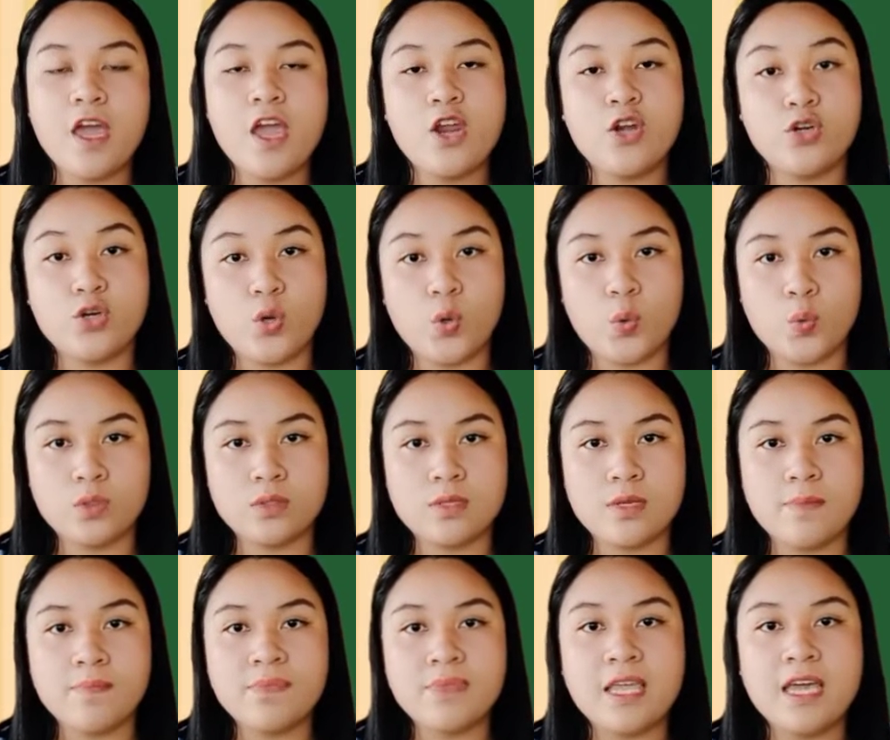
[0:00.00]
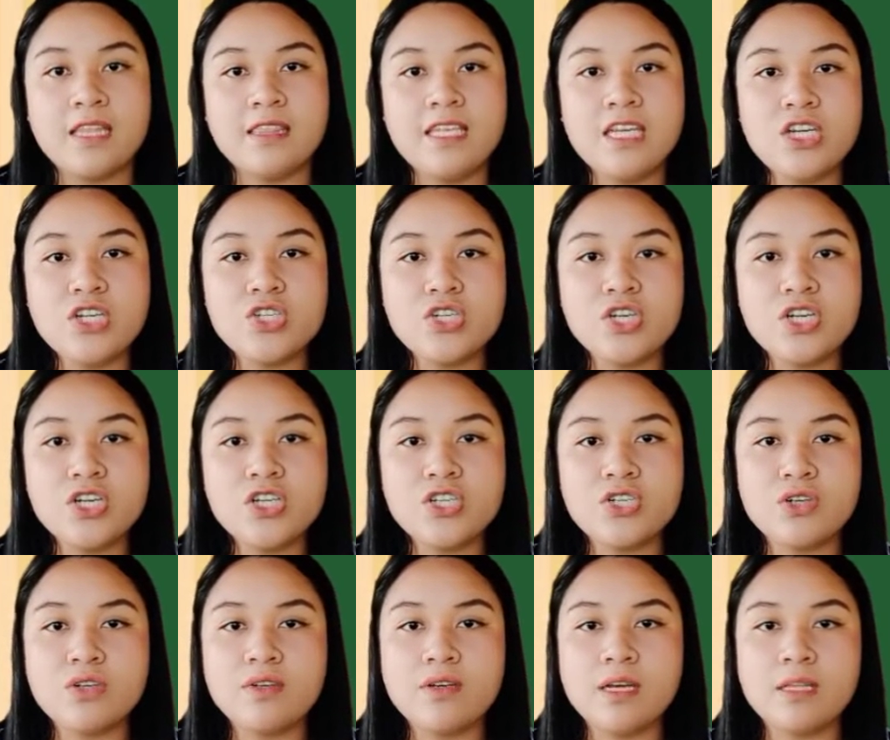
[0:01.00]
Note: teachers
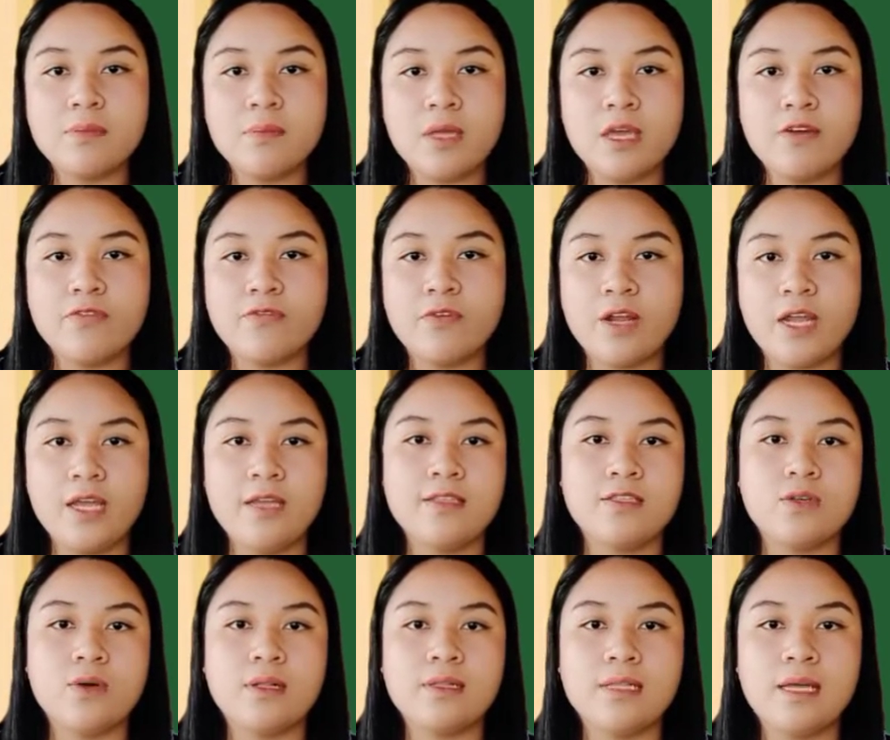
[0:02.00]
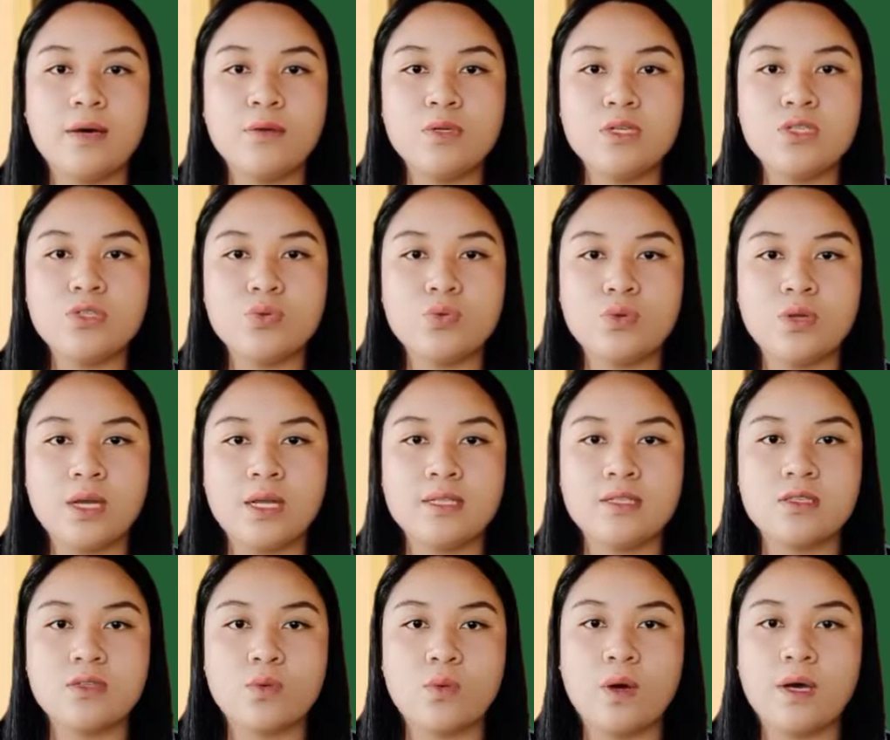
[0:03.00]
should not be afraid to allow the students
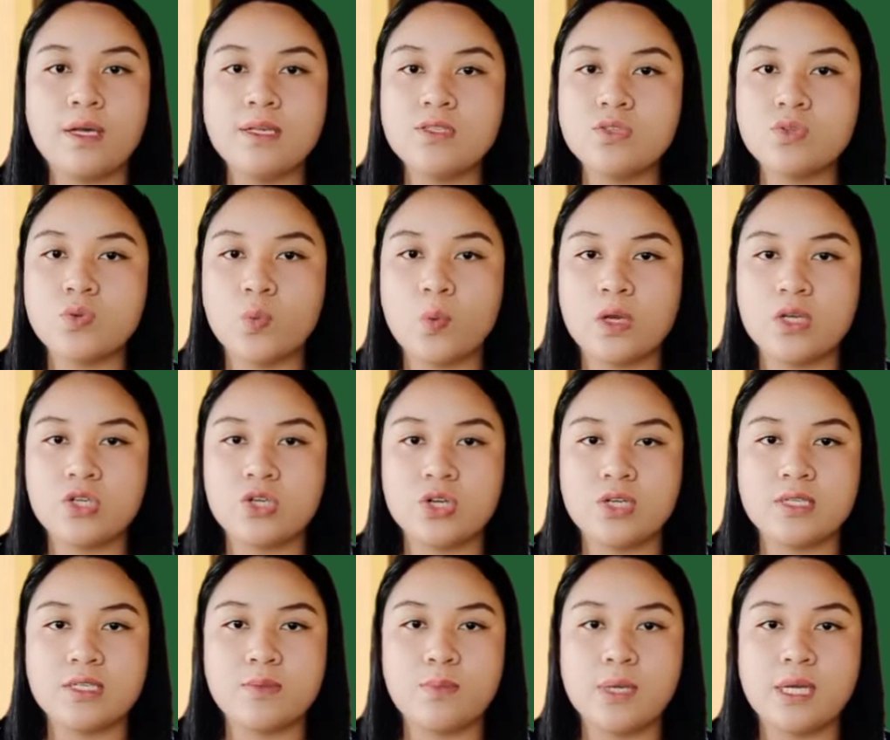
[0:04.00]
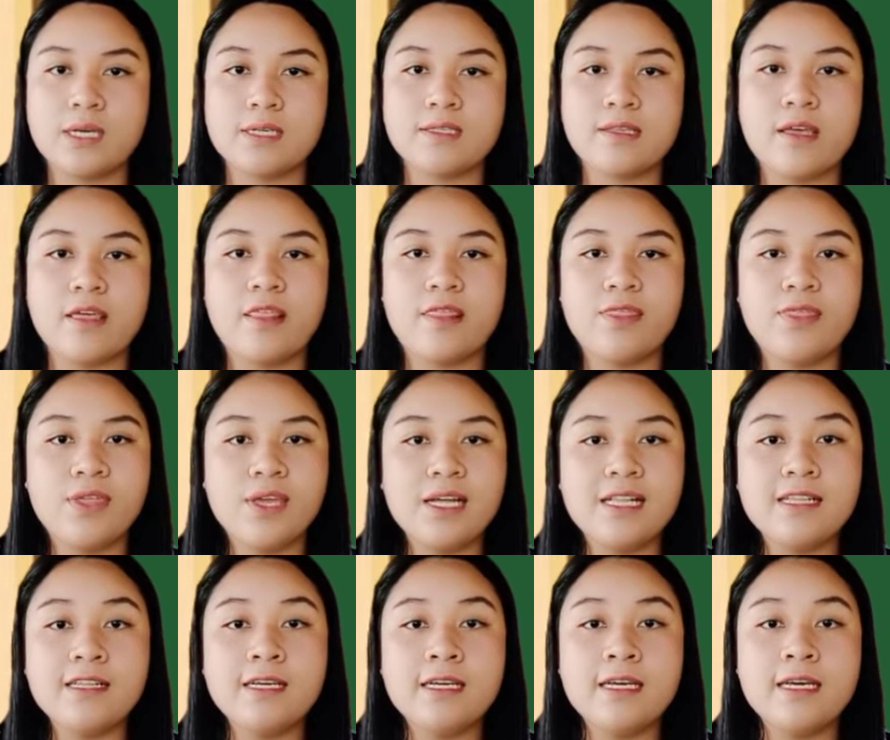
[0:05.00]
to ask questions because
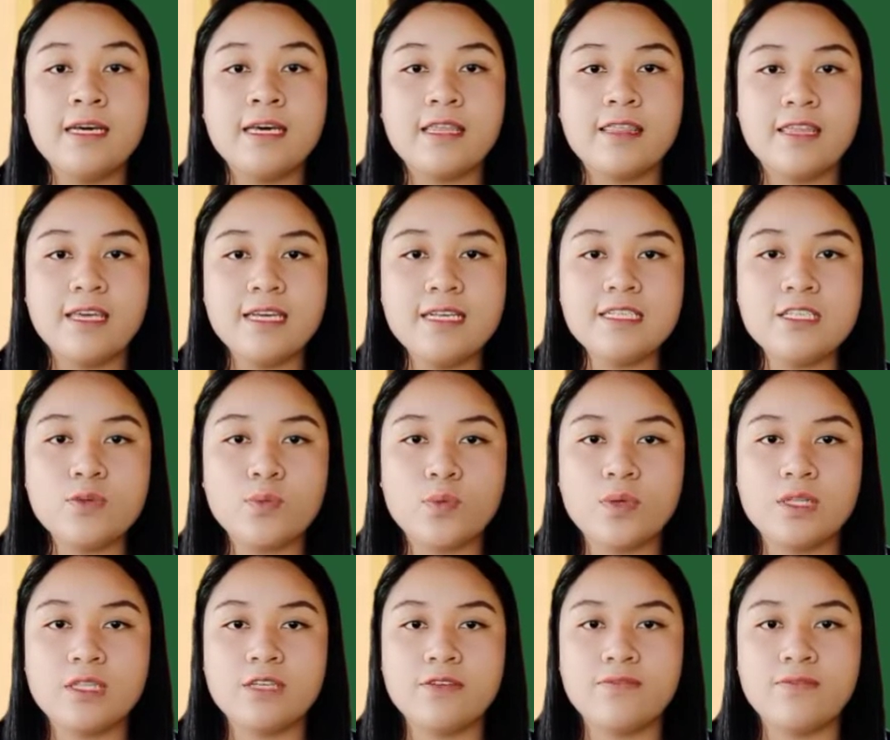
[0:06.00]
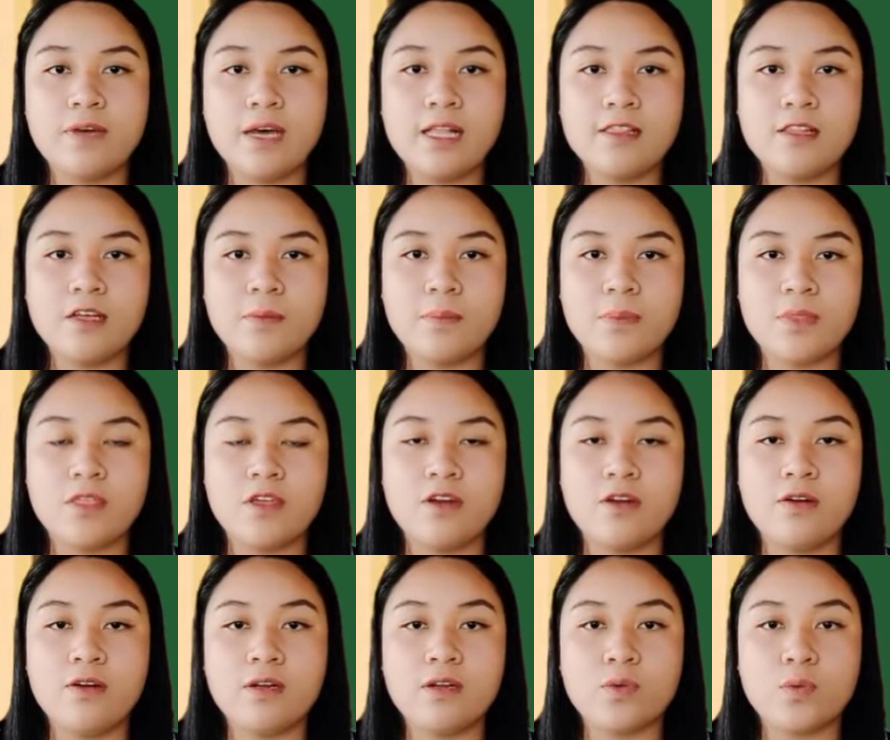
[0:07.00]
this will develop their
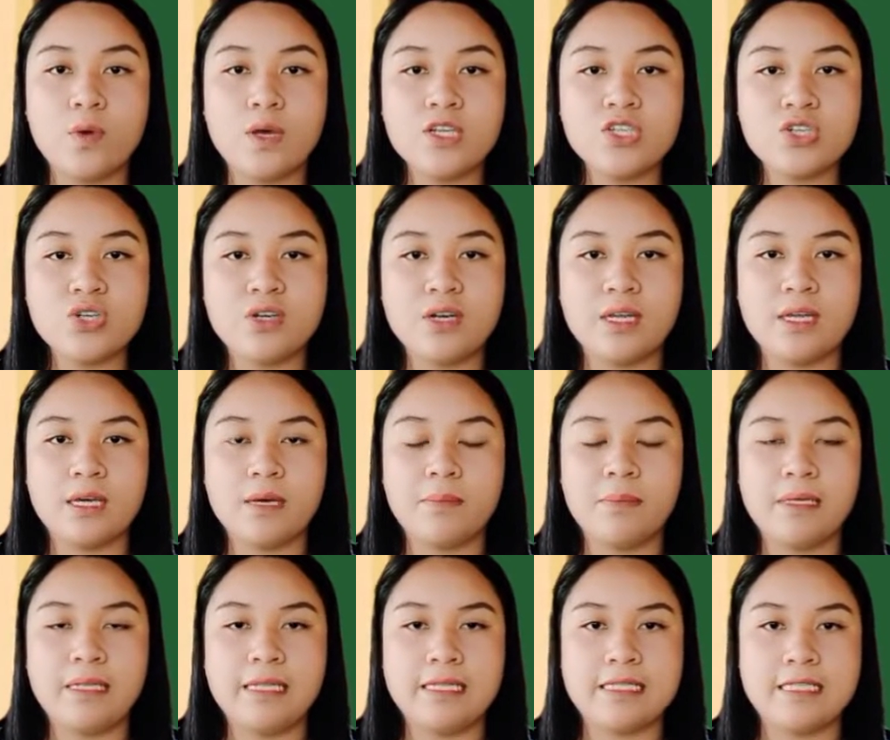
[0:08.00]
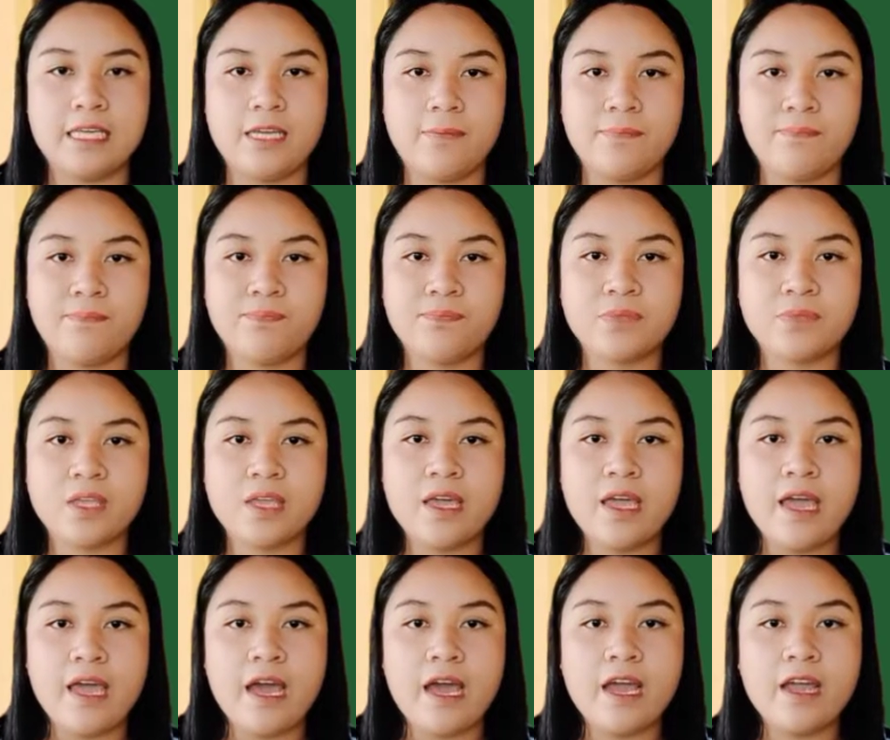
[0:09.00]
questioning ability.
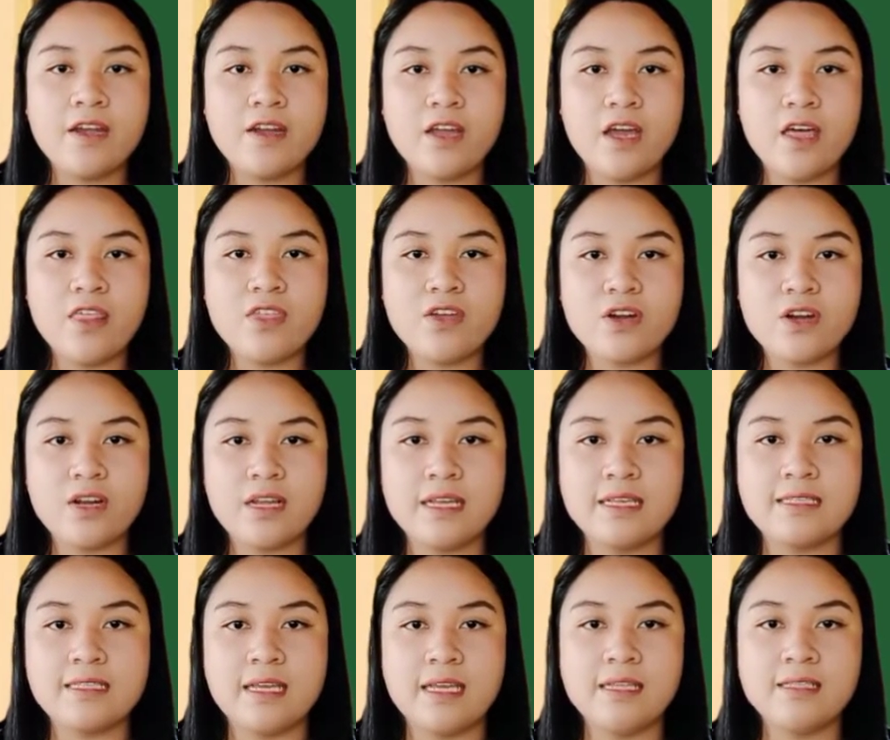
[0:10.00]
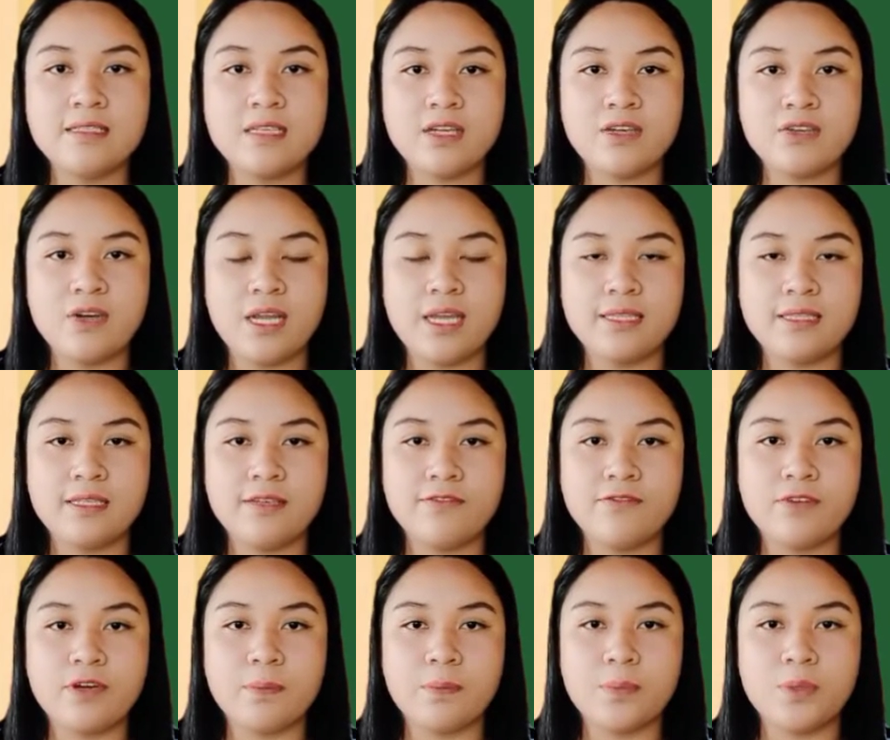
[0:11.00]
Another is integrative
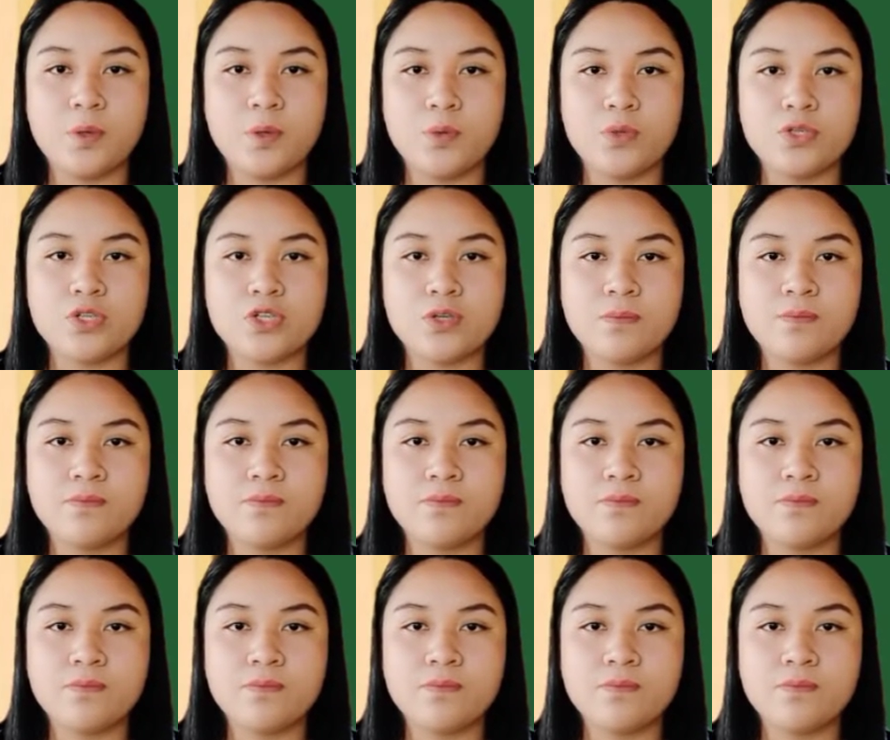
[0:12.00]
approach.